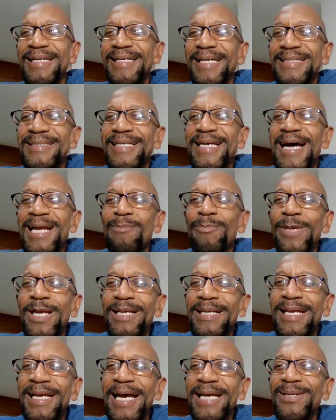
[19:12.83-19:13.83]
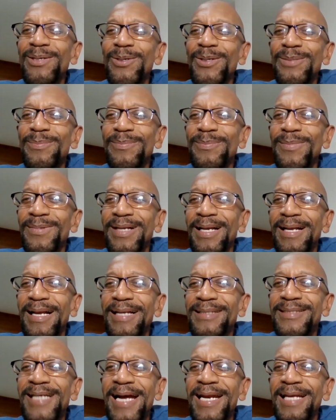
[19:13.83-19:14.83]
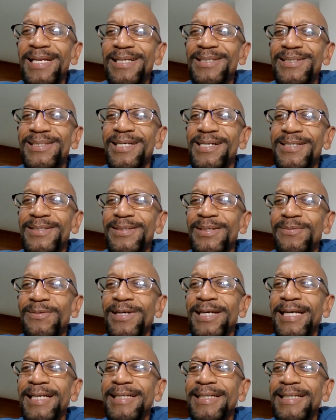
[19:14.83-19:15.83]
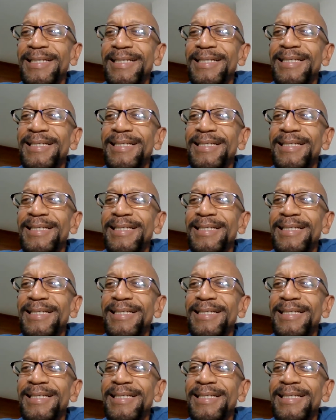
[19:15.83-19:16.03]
That's got to be Kendall signing as Dustin, right?